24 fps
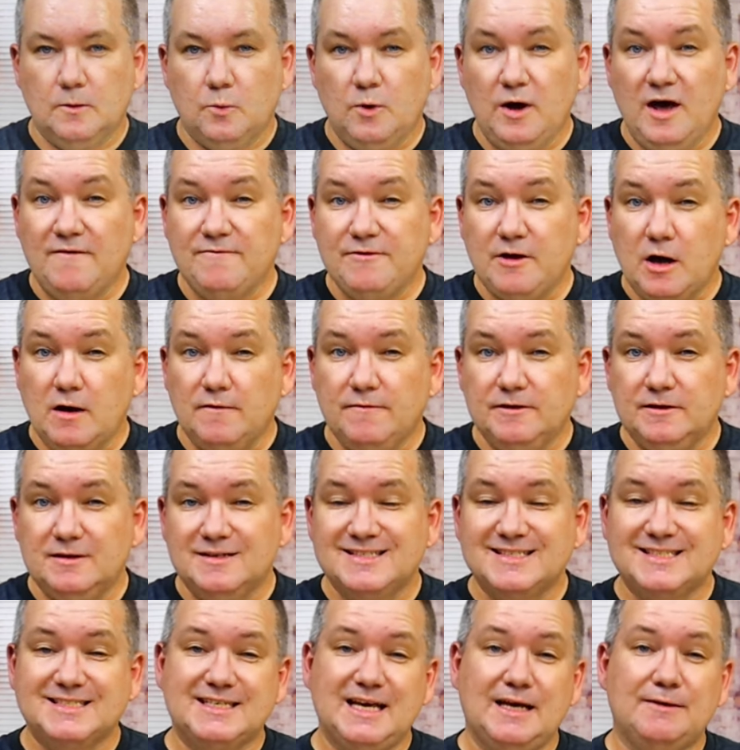We have the oven
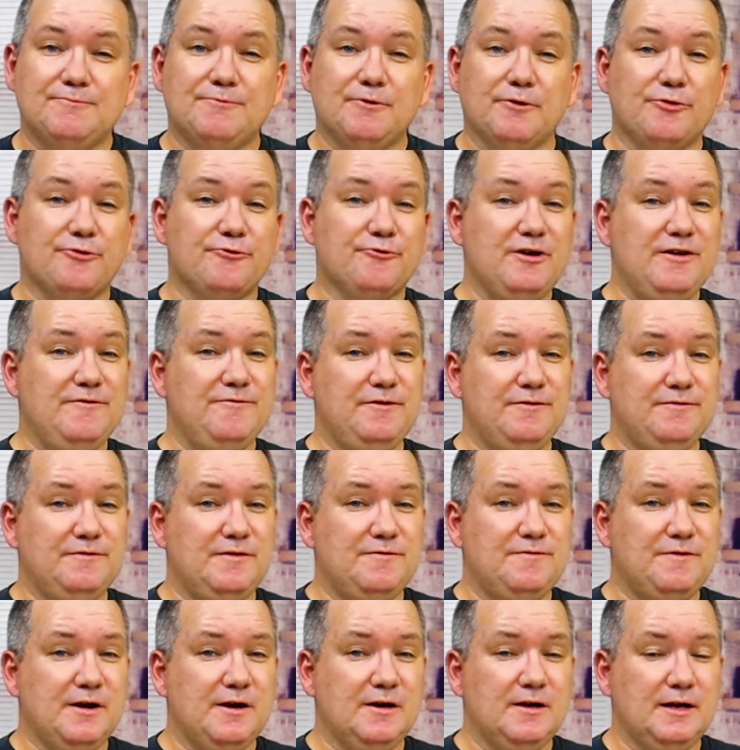set for 350
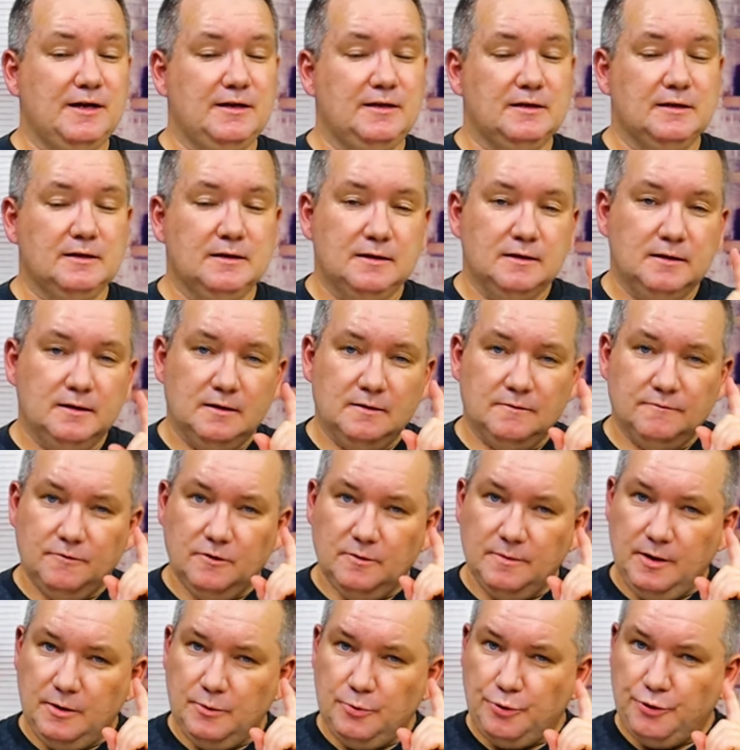Fahrenheit for
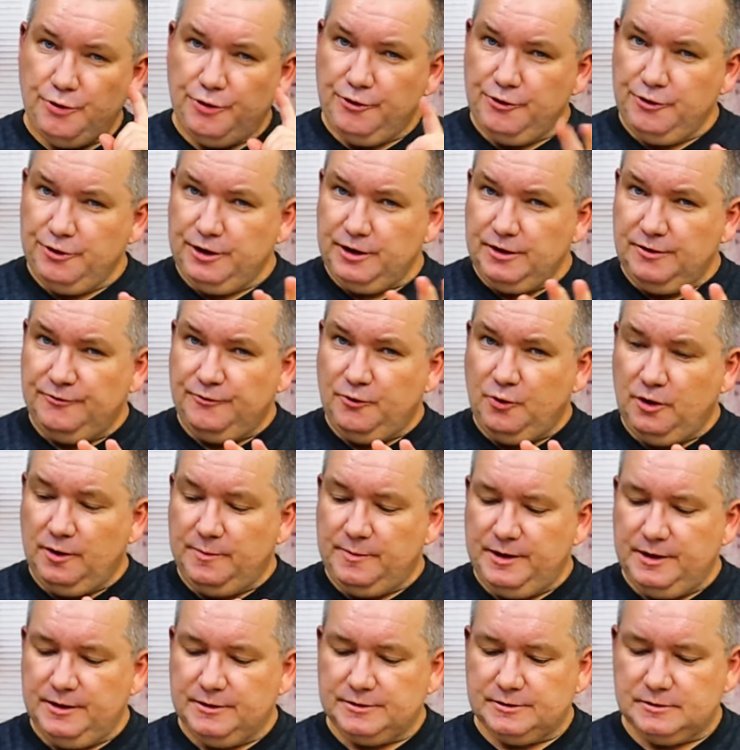about 30 to 40
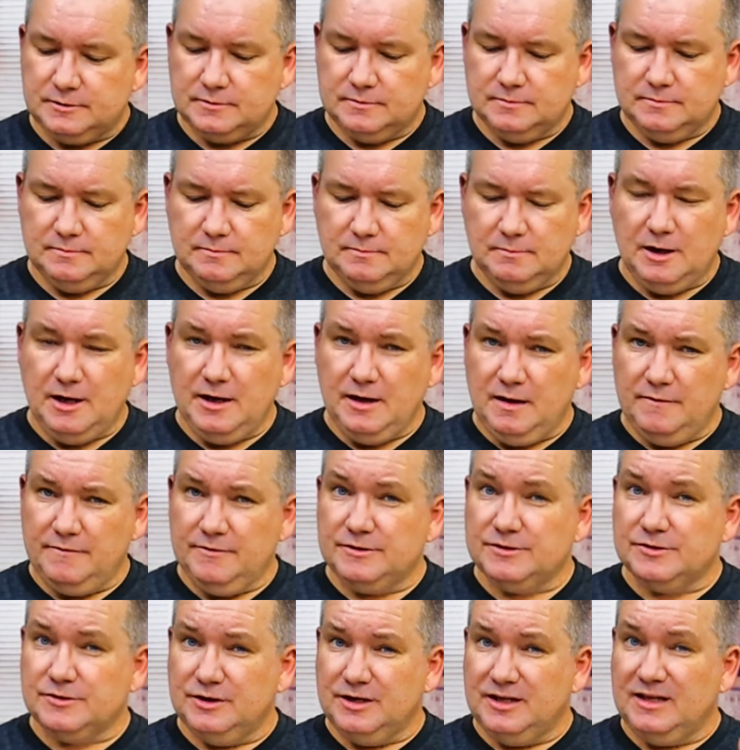minutes. My
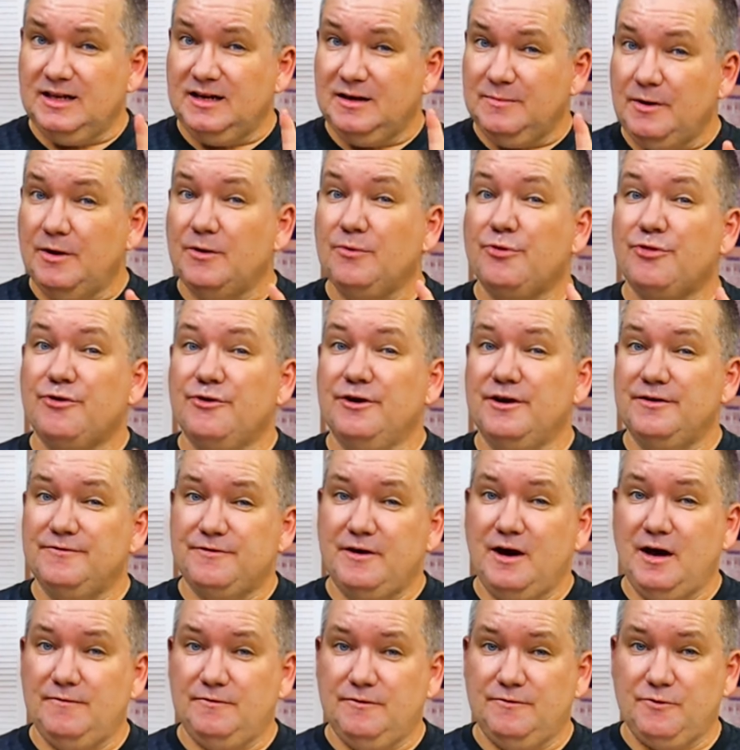oven's going to need about
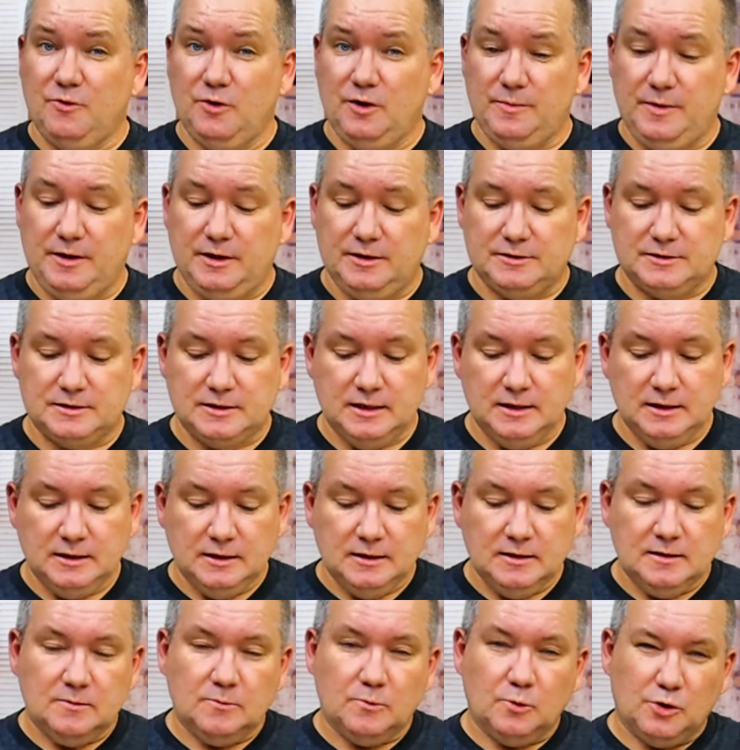35 to 40 minutes.
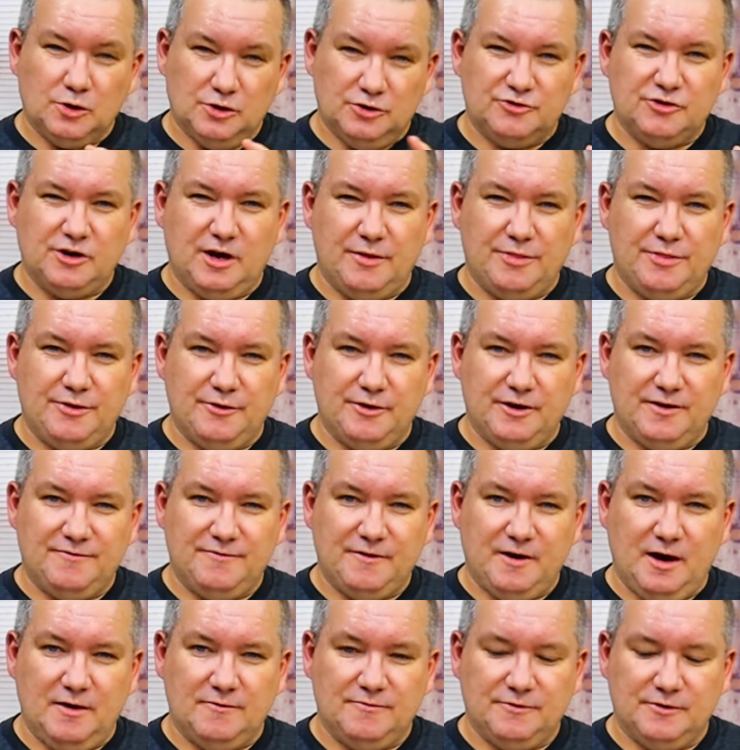We're going to try
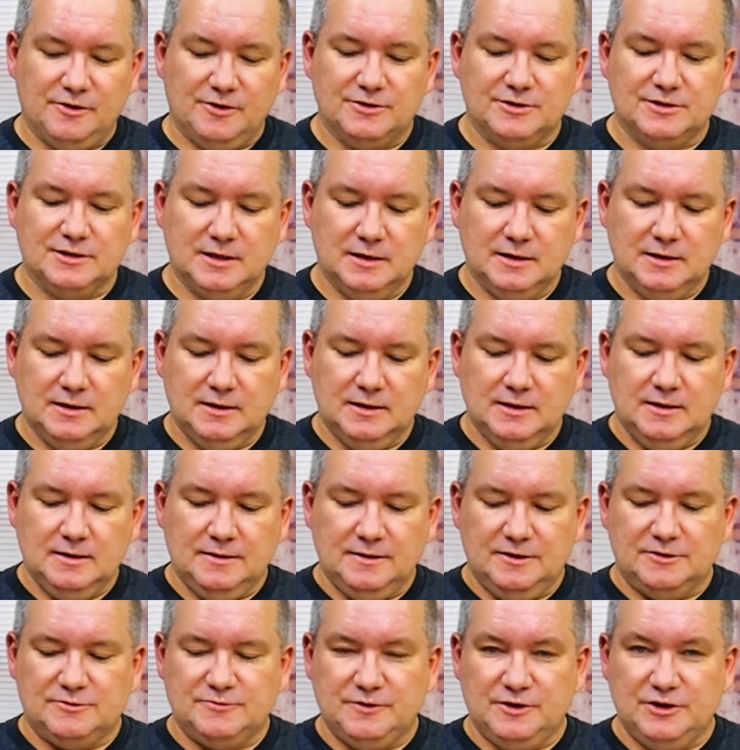35 first.
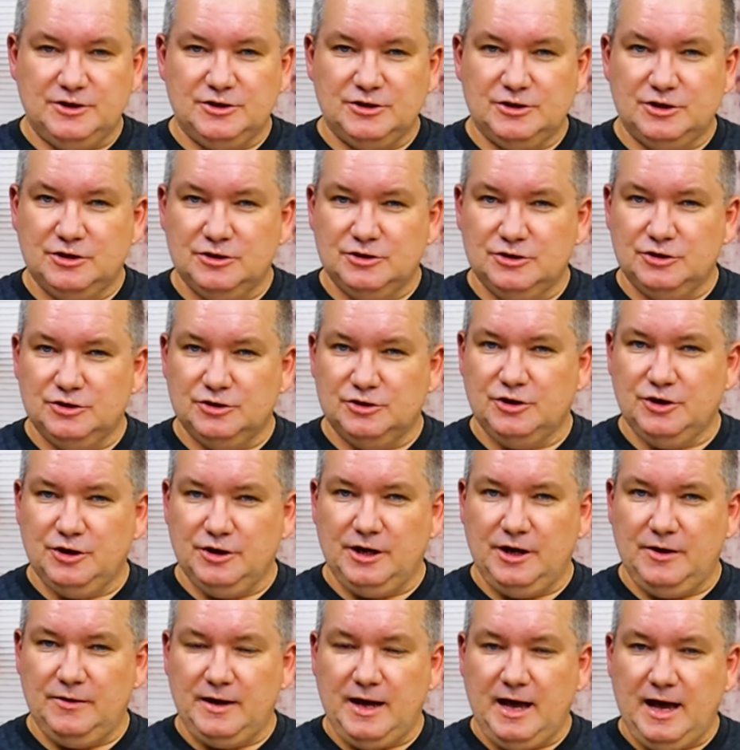This fish should
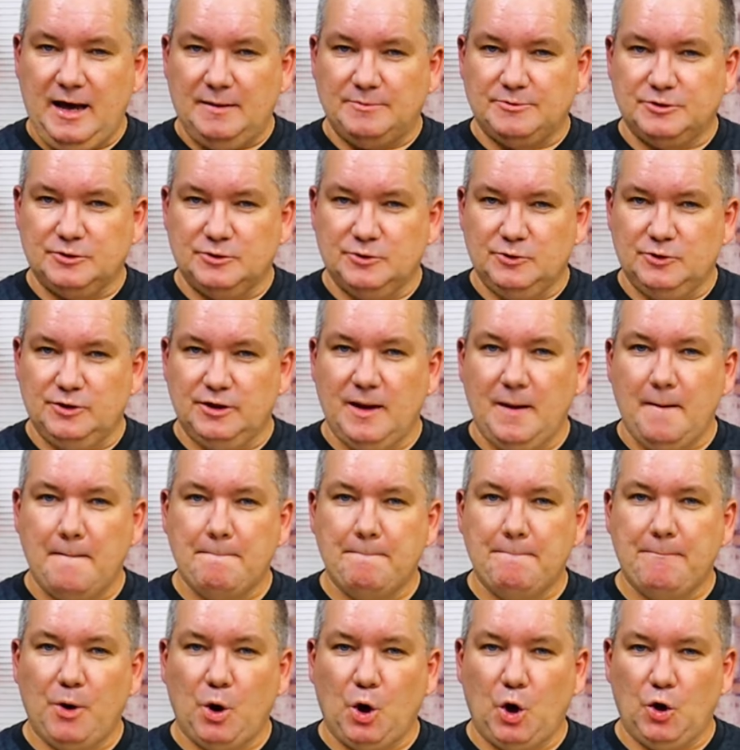turn out absolutely
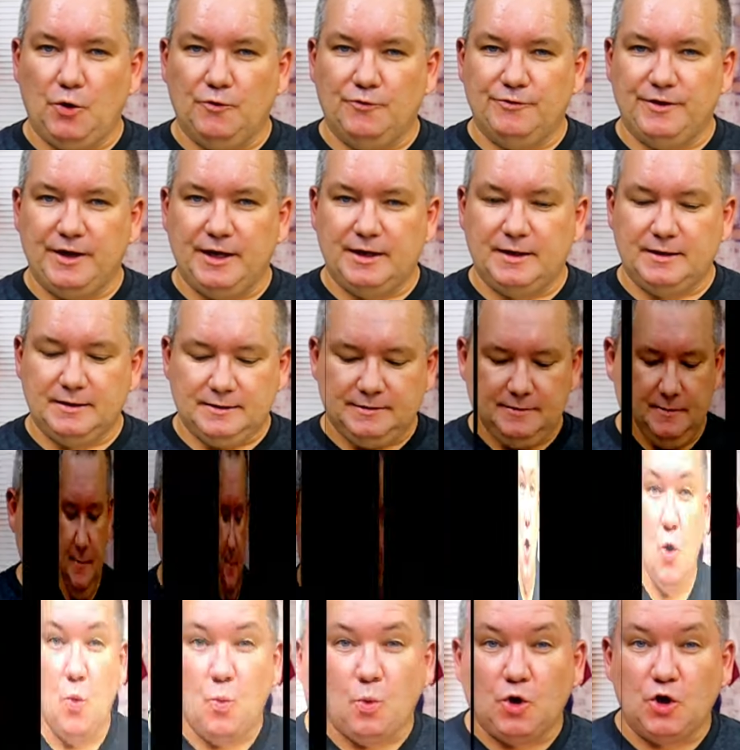perfect.
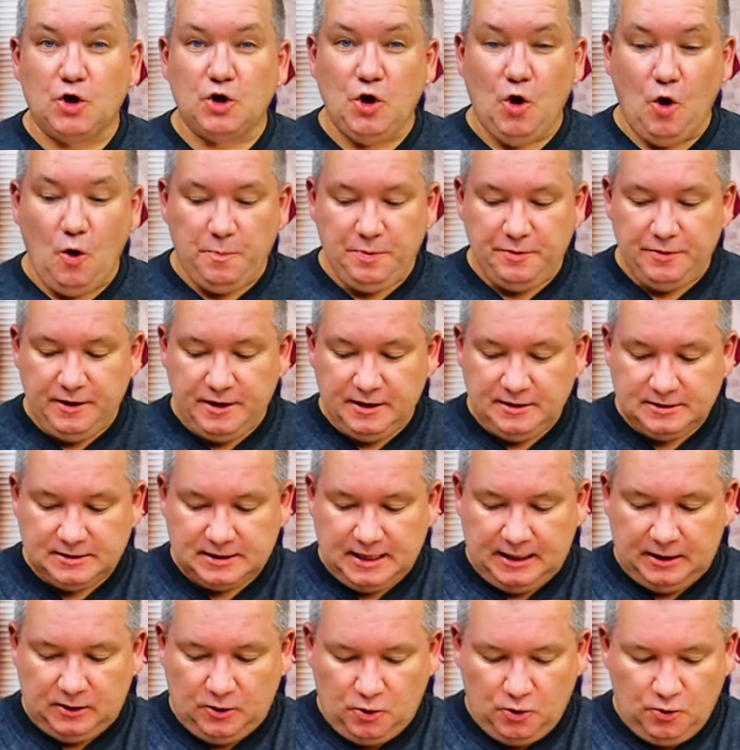We're going to open this
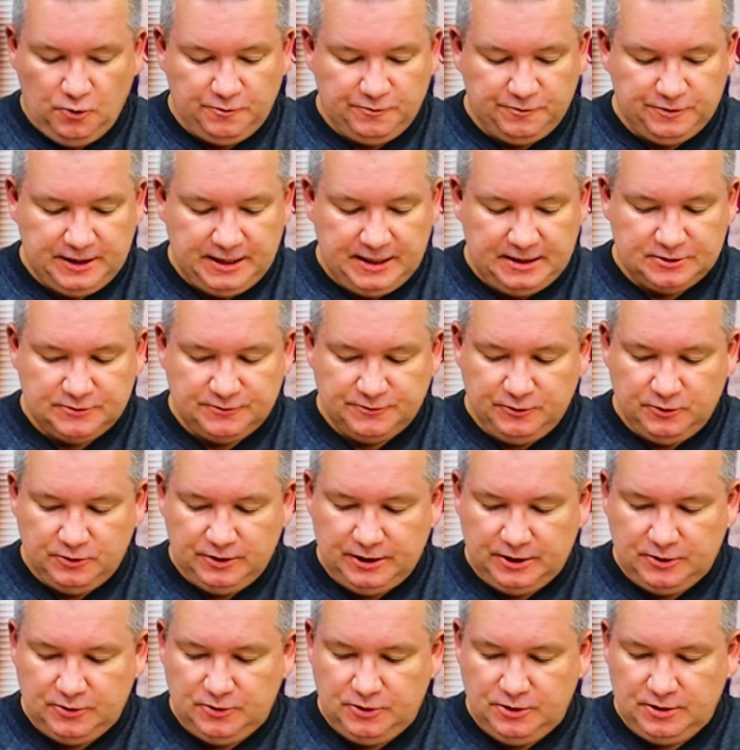and hopefully it's
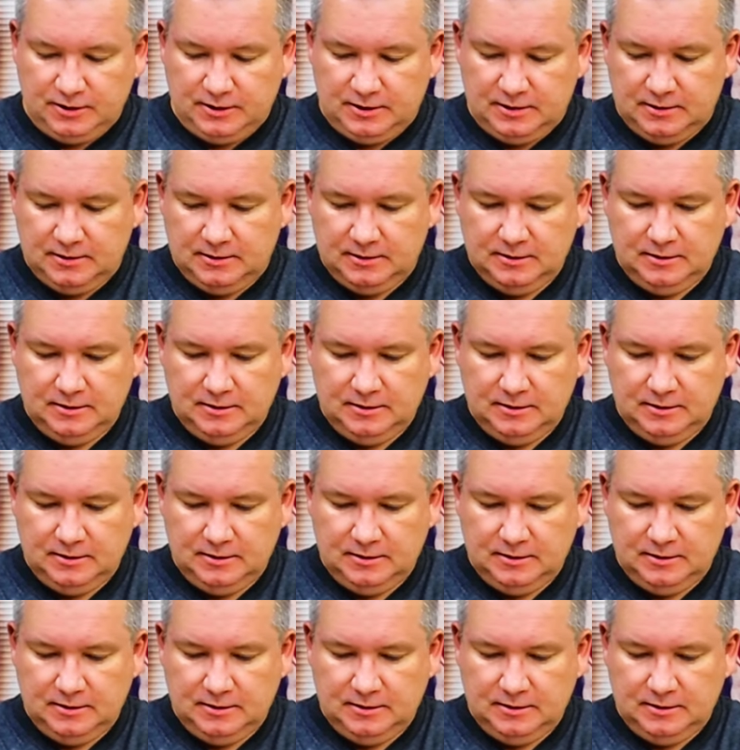fully cooked.